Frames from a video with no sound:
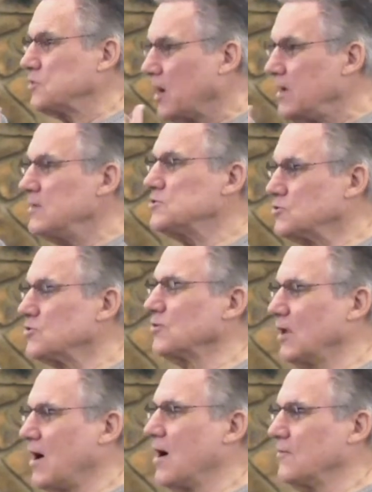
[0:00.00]
changed
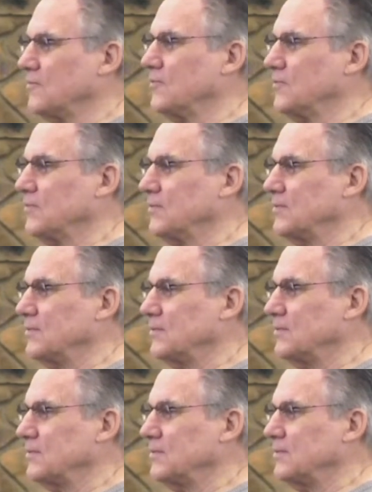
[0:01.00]
your life
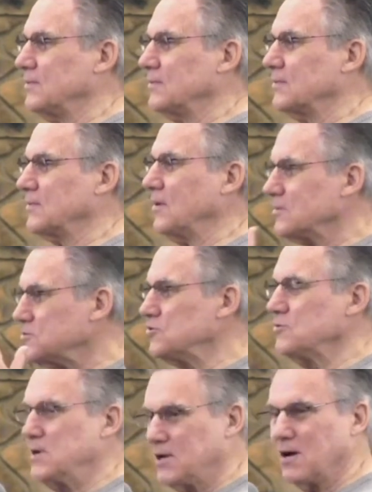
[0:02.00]

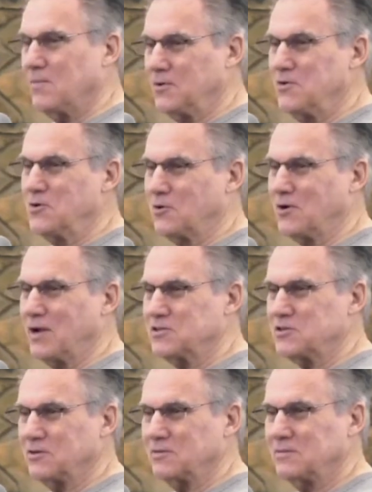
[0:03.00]
caused you to become a new
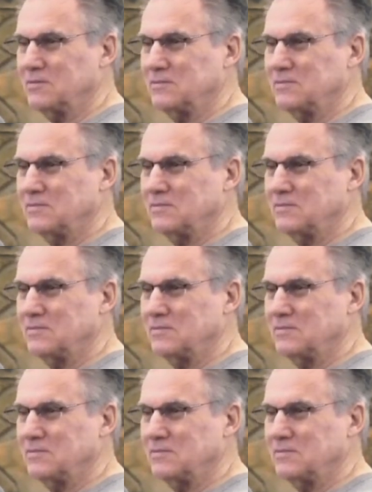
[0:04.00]
creation.